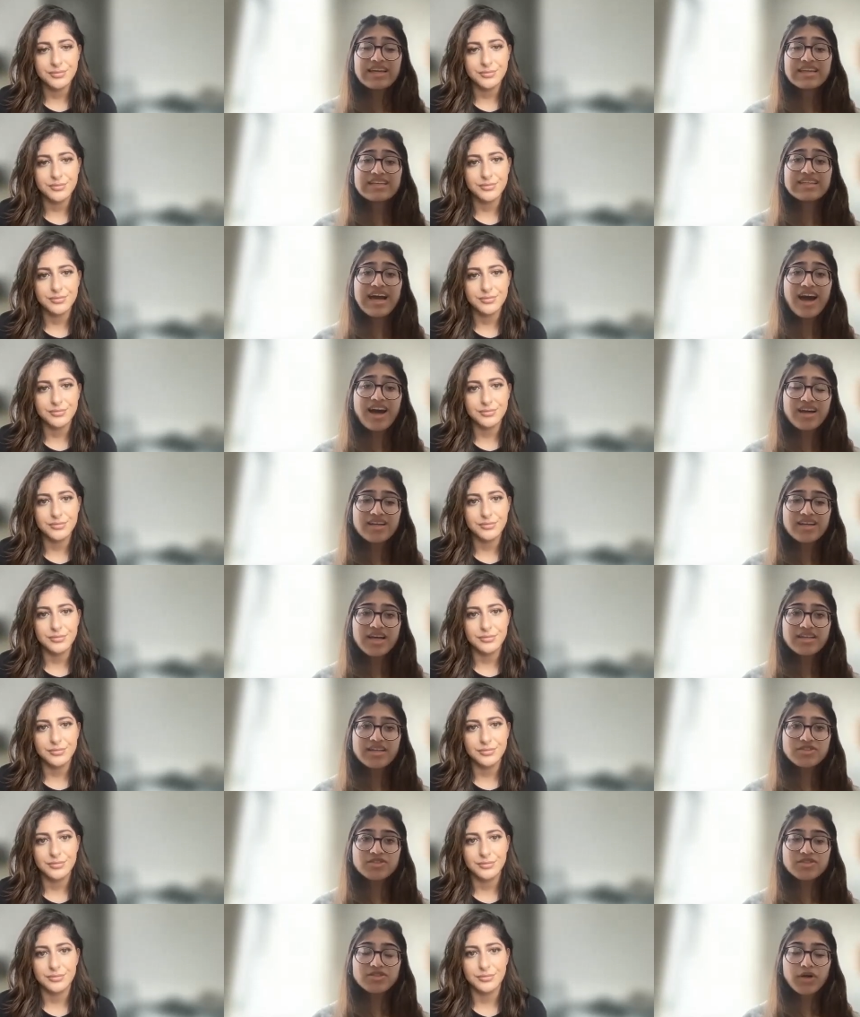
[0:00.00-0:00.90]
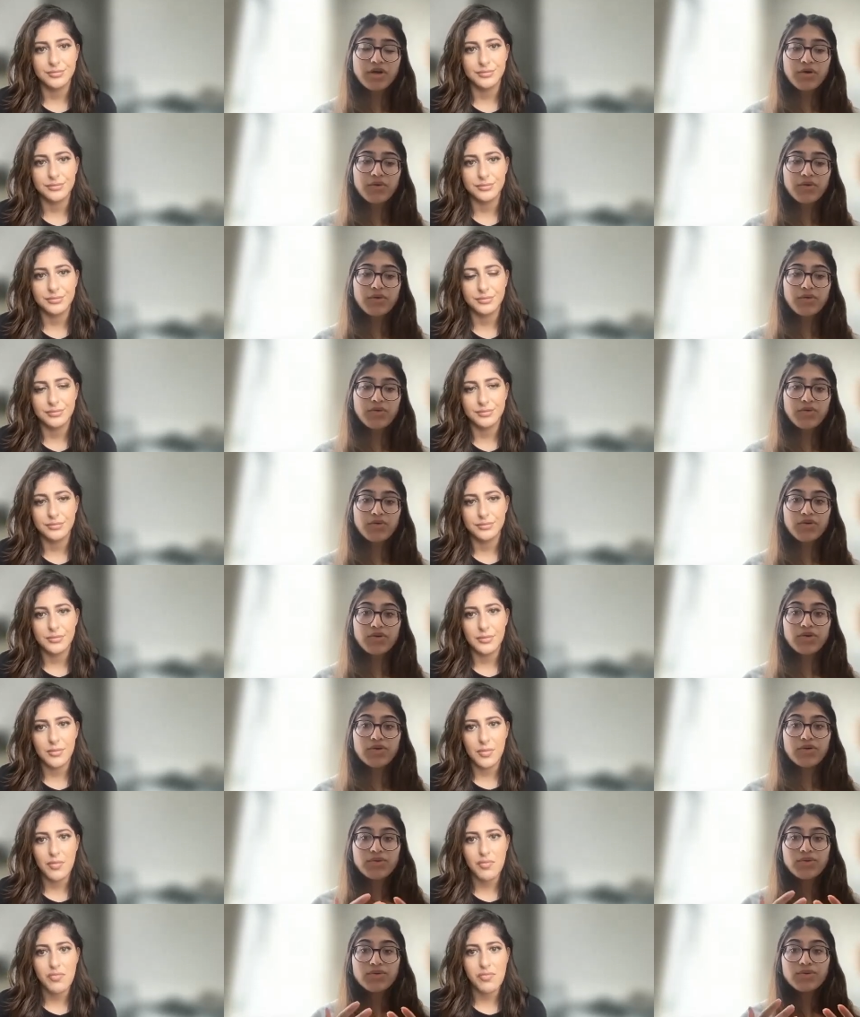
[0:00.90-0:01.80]
Speaker 1: Yeah, and so
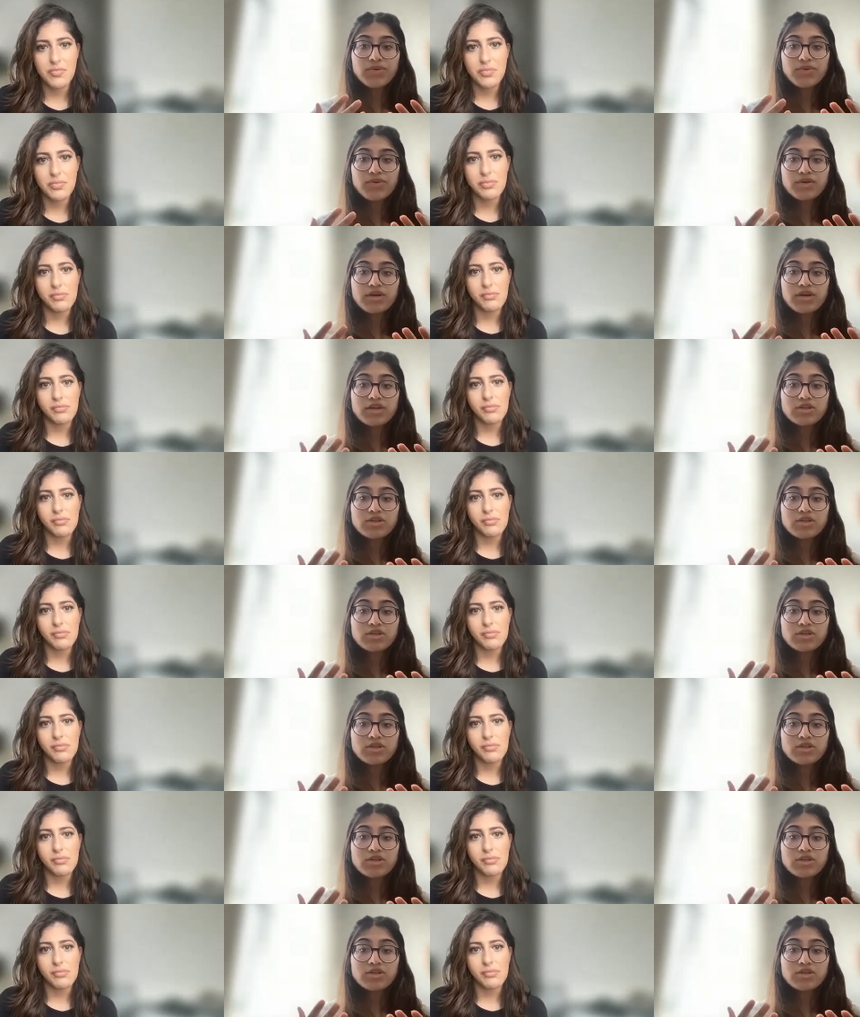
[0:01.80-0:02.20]
you